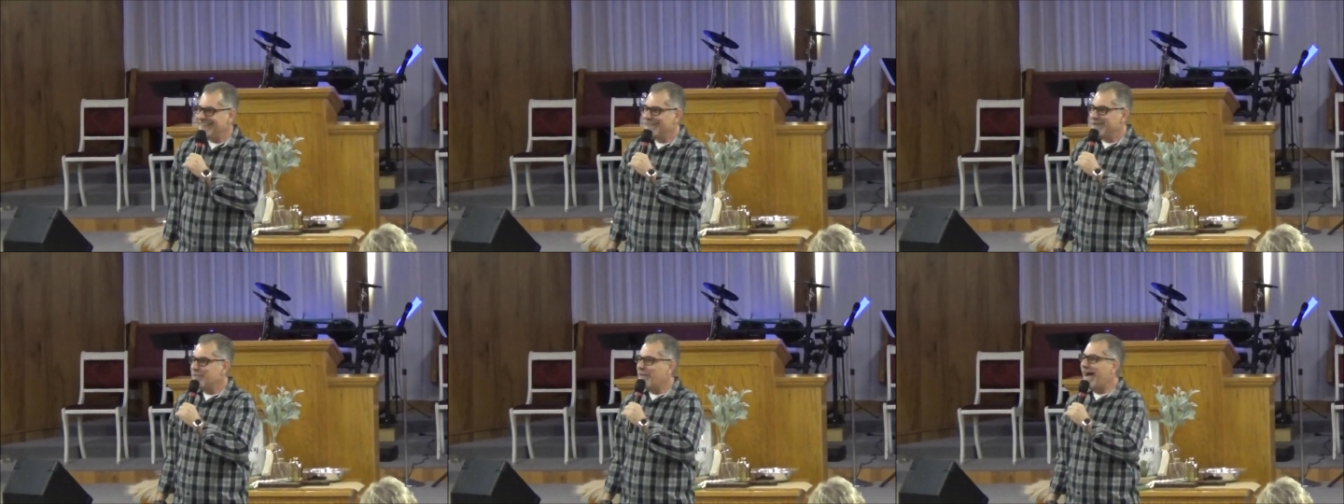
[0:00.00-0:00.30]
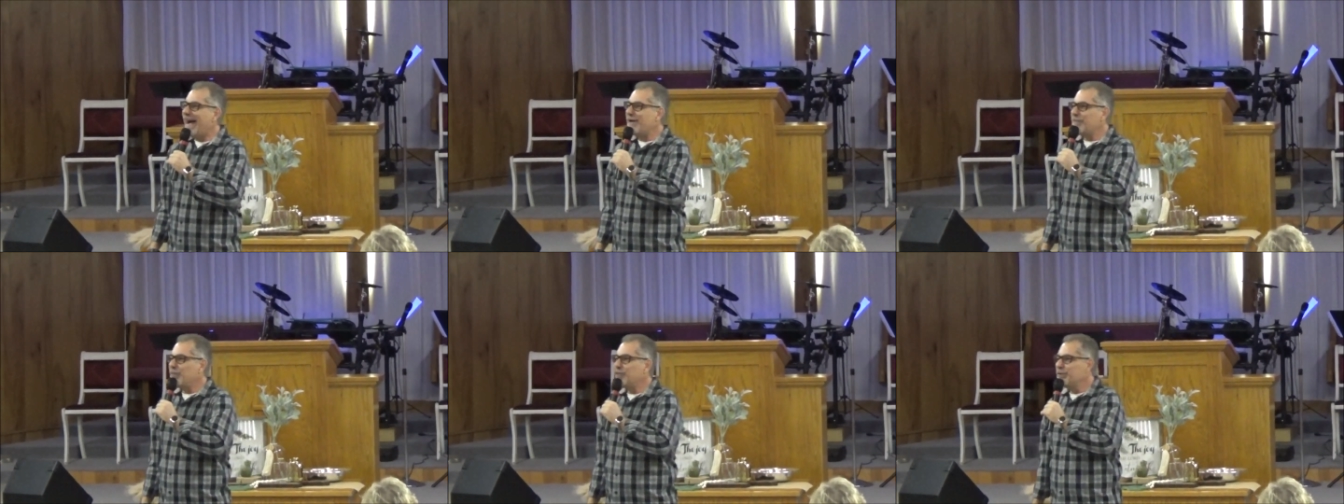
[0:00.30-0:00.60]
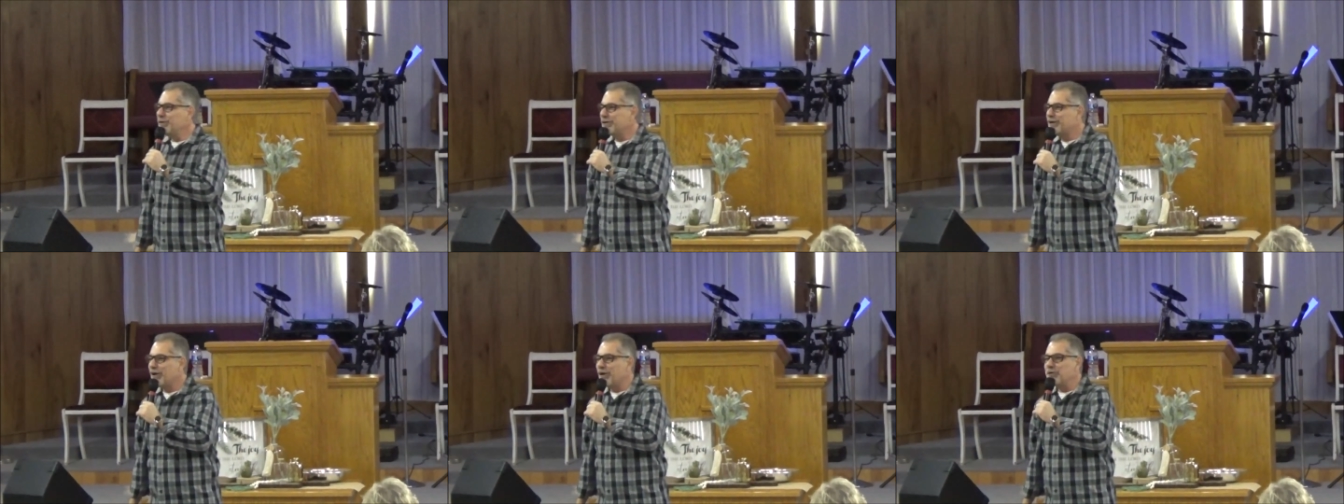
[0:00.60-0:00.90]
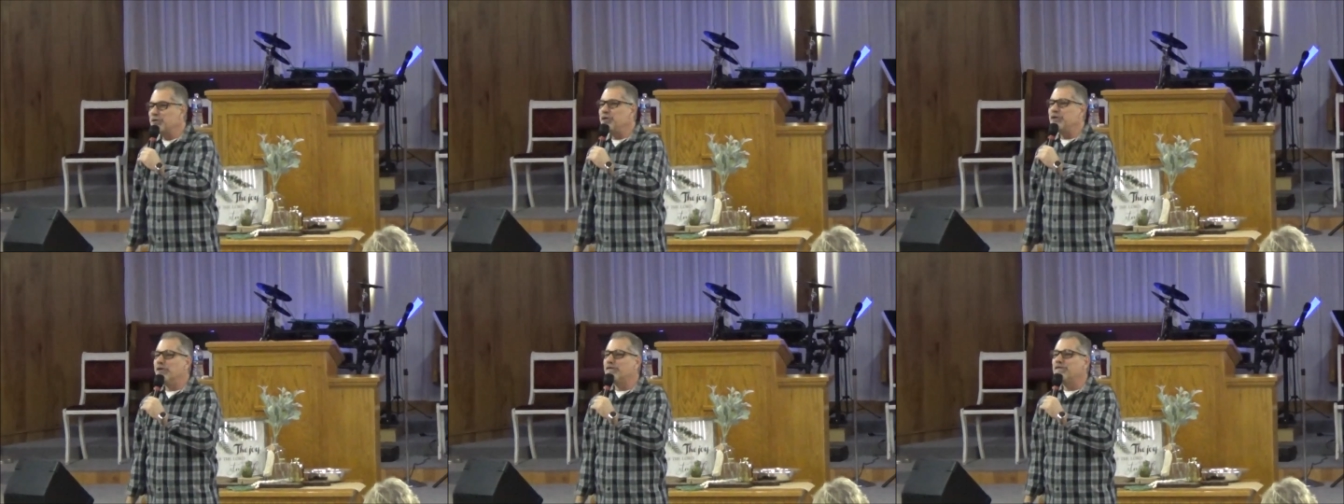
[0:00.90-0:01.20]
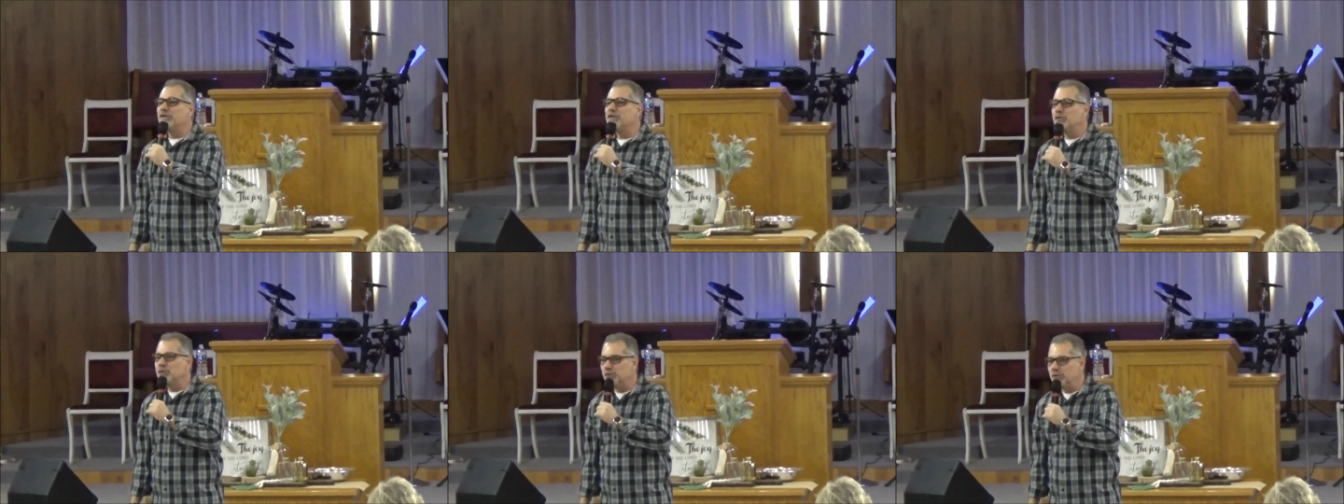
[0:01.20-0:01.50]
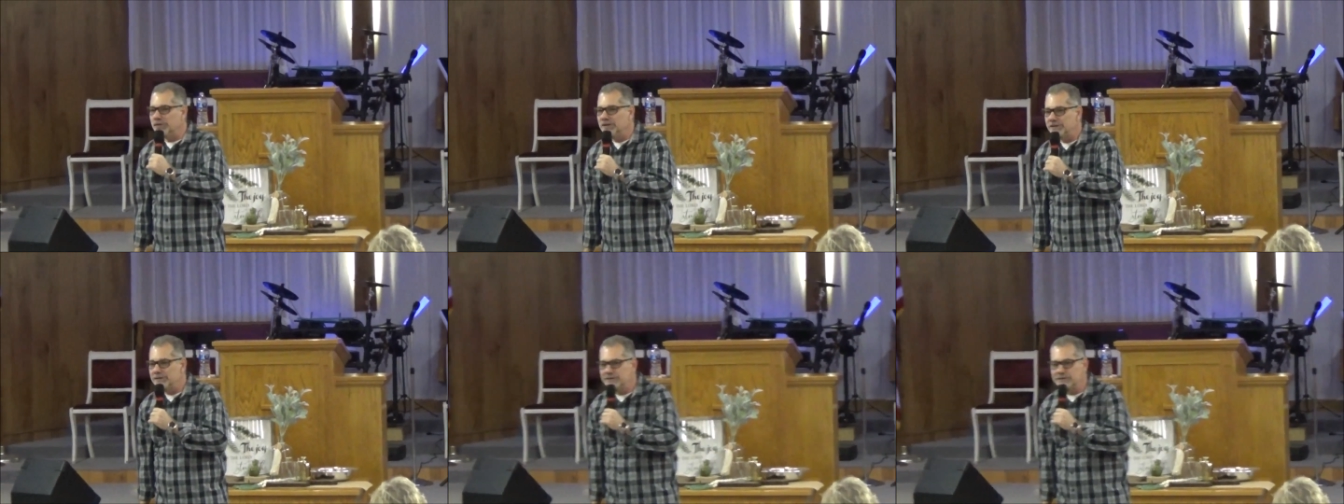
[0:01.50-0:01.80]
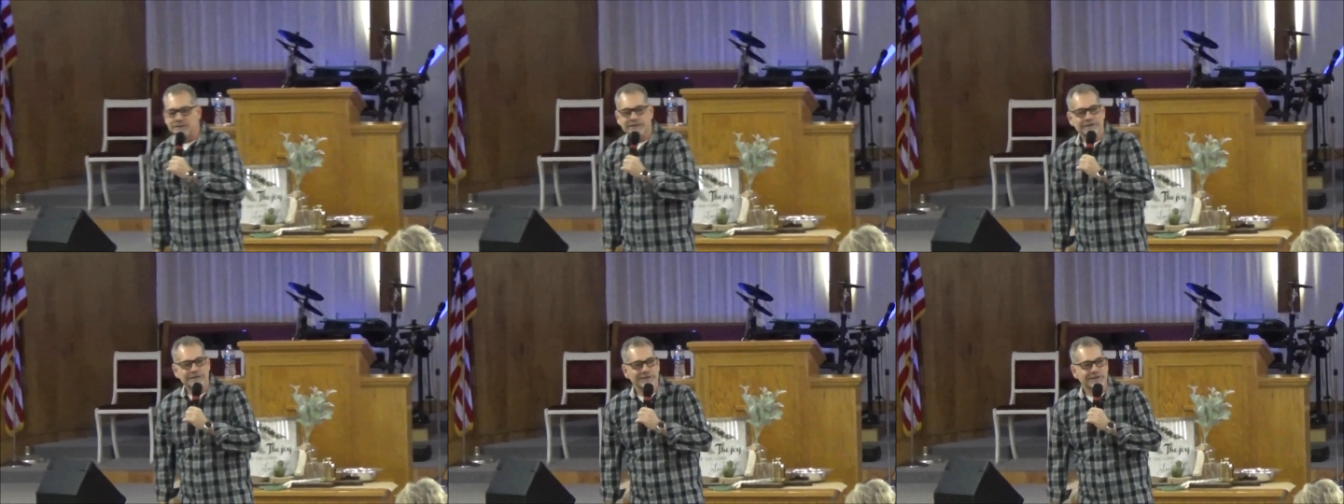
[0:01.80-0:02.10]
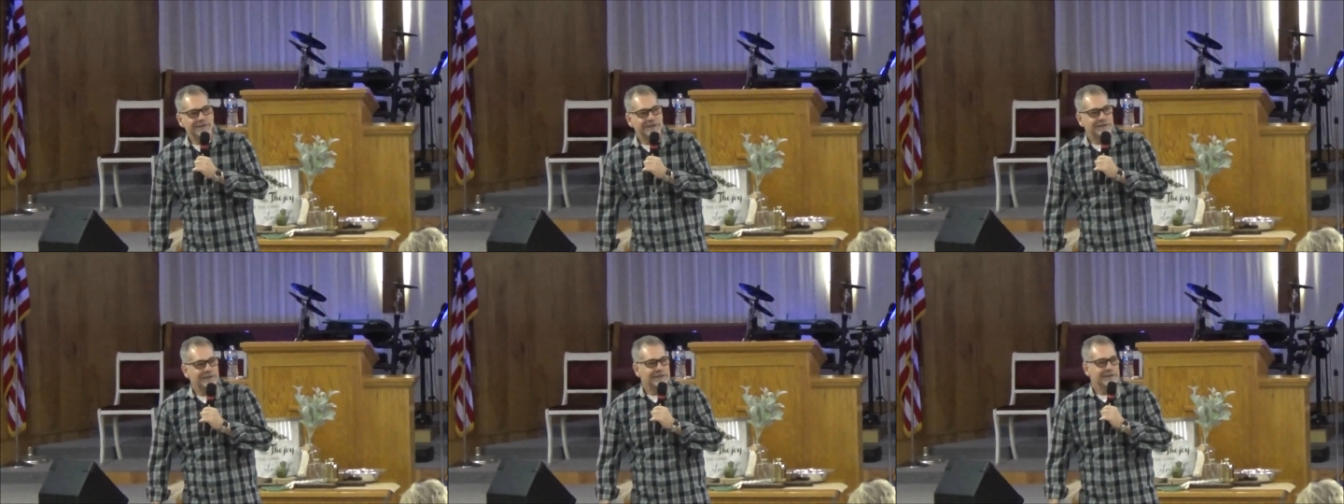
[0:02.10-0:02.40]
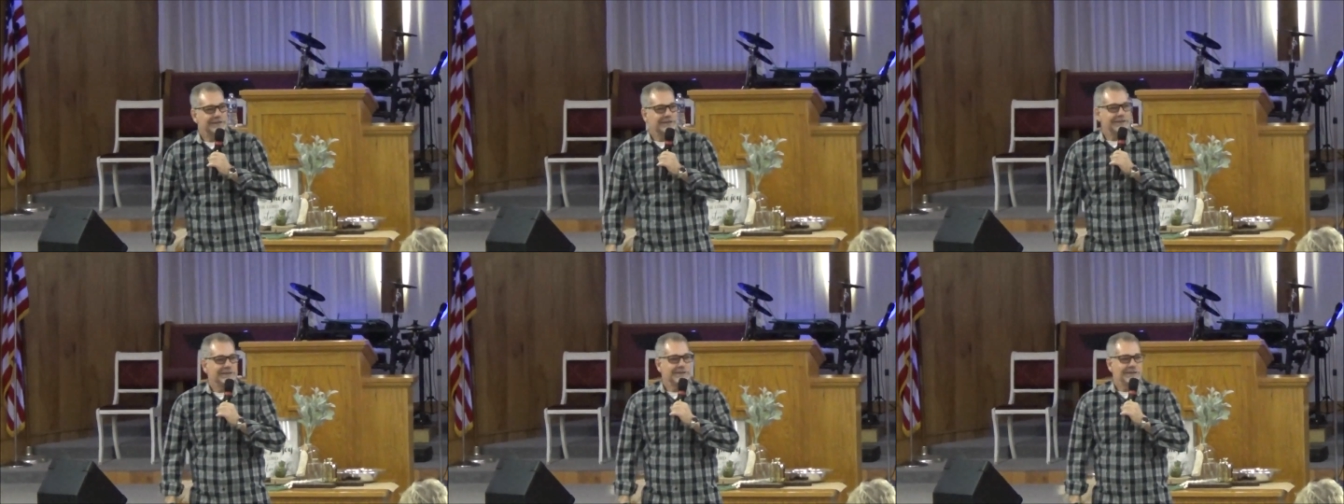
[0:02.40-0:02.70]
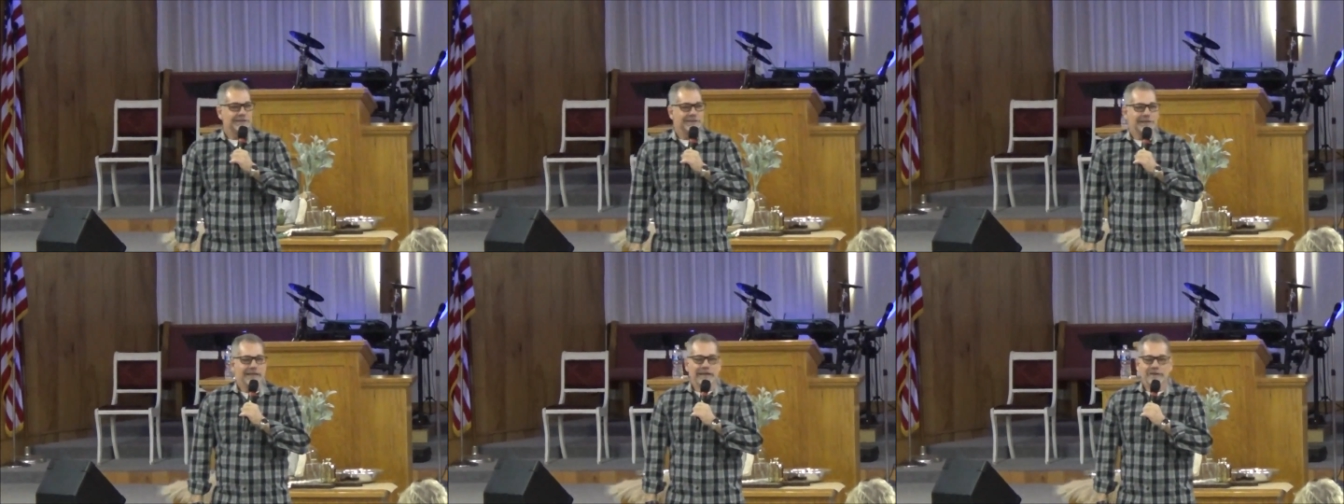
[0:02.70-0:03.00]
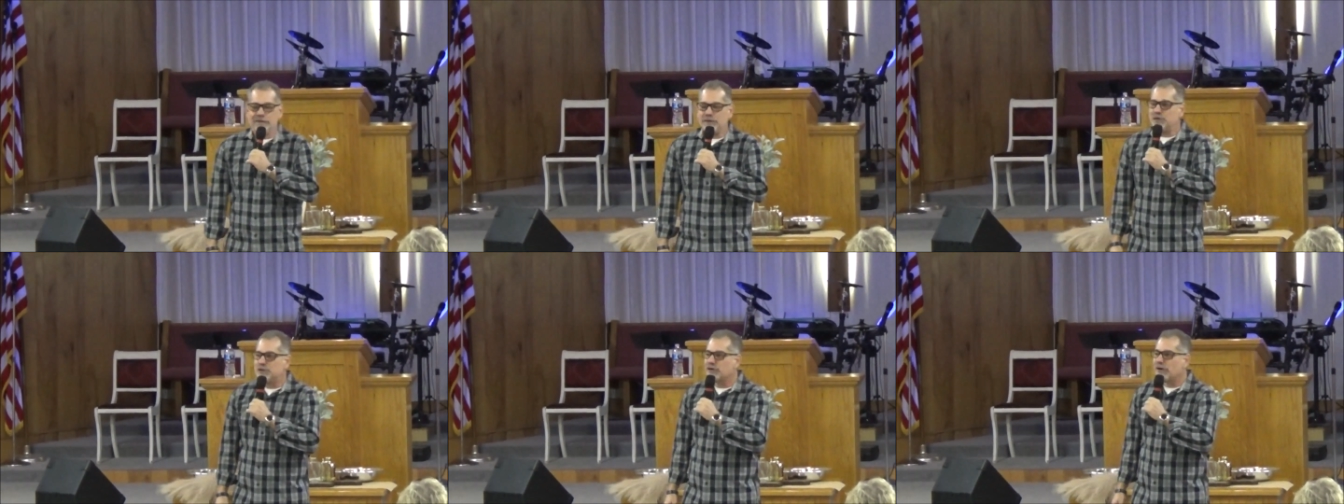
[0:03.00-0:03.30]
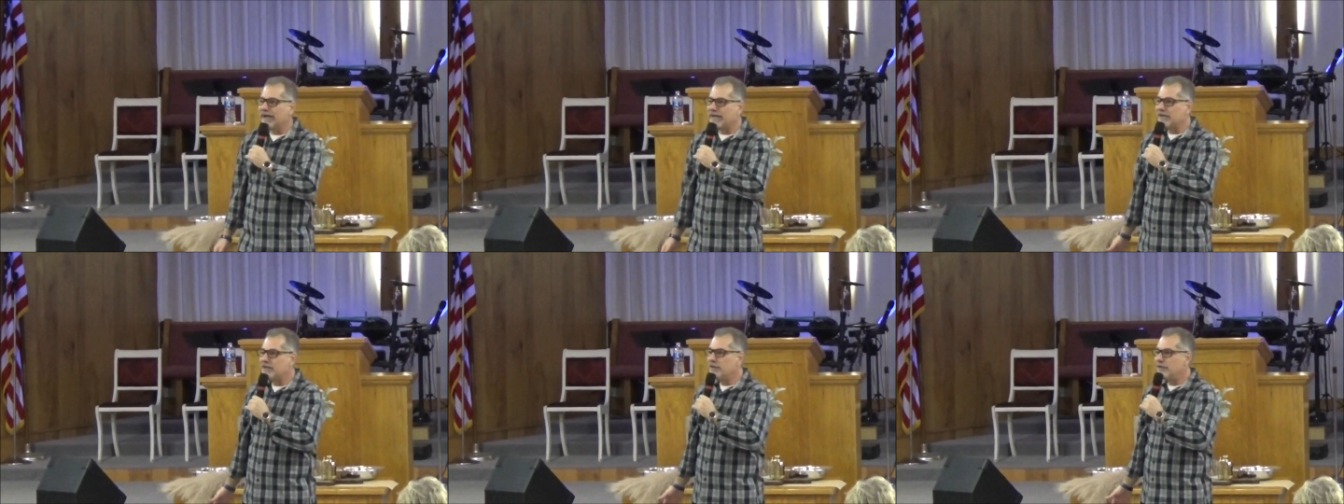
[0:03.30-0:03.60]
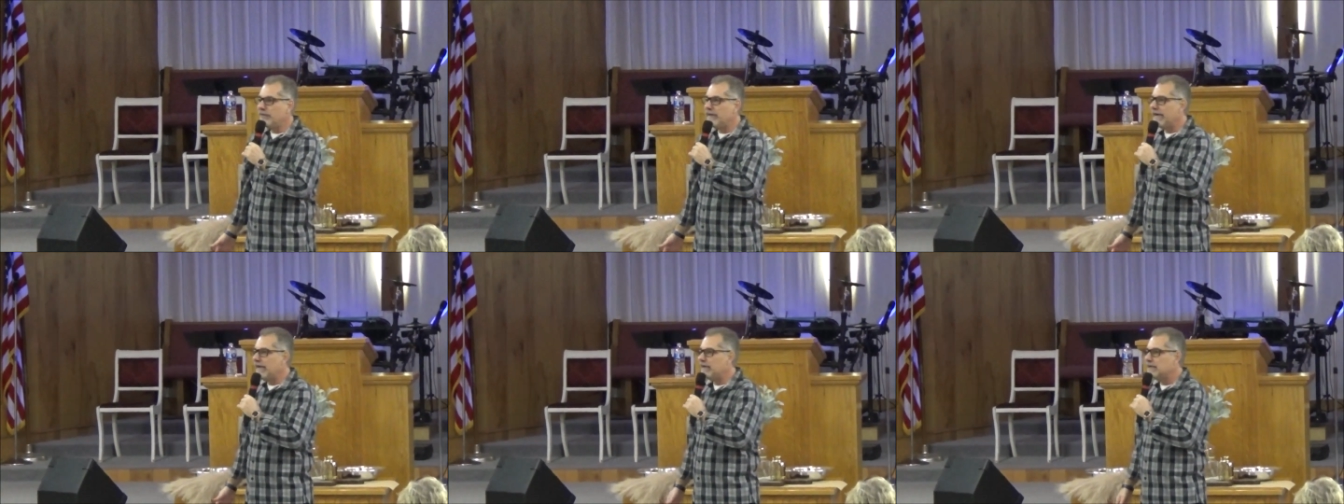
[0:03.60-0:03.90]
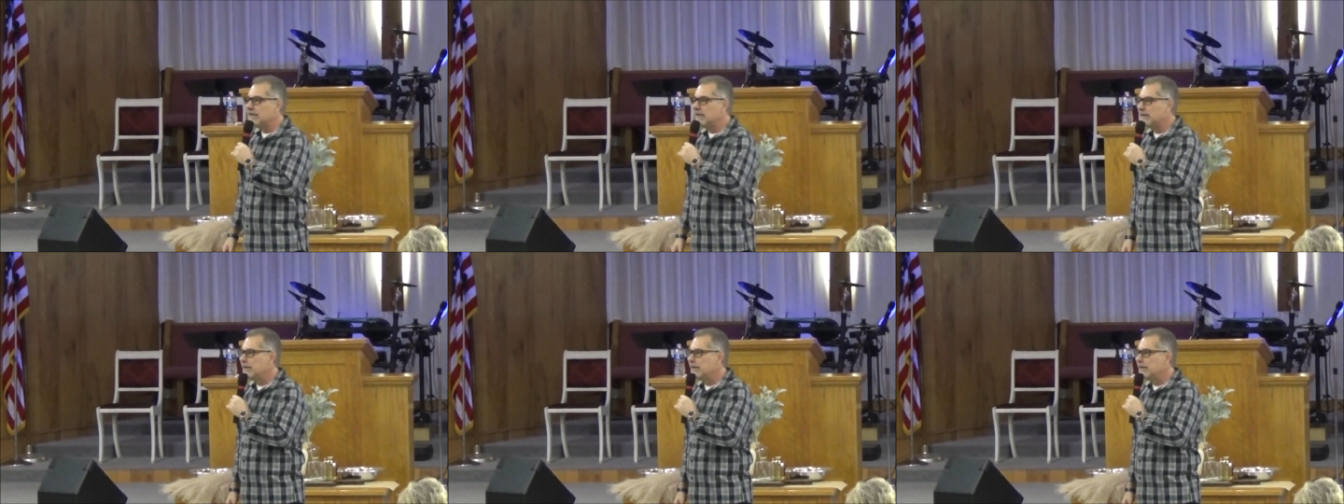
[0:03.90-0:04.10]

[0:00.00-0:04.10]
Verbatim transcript: The Bible will call you a fool if you try to do that.